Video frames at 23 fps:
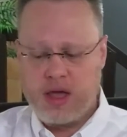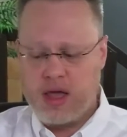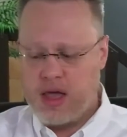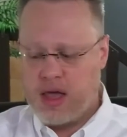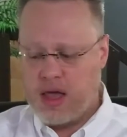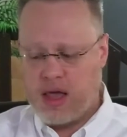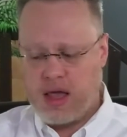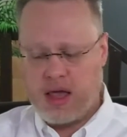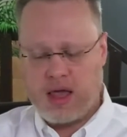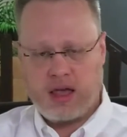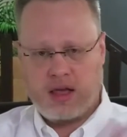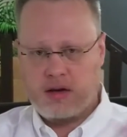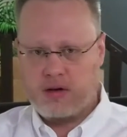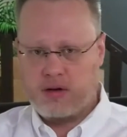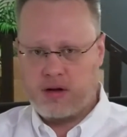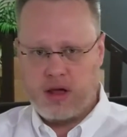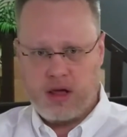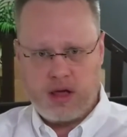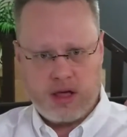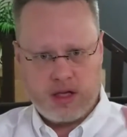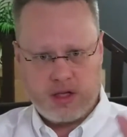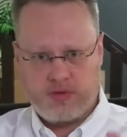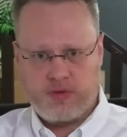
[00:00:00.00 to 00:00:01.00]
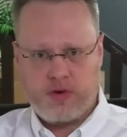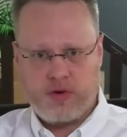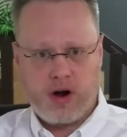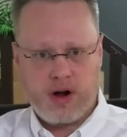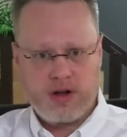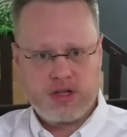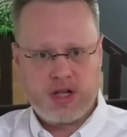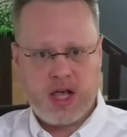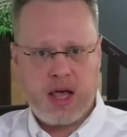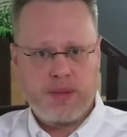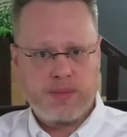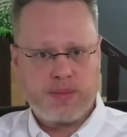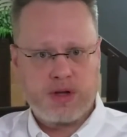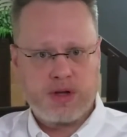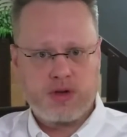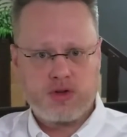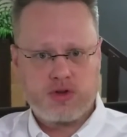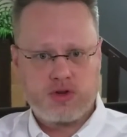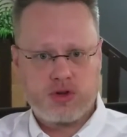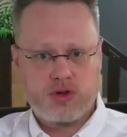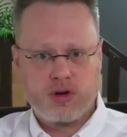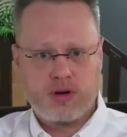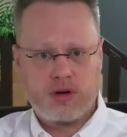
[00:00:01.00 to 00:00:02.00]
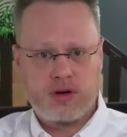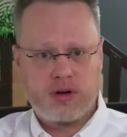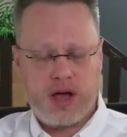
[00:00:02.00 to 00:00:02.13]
And as far as I'm concerned,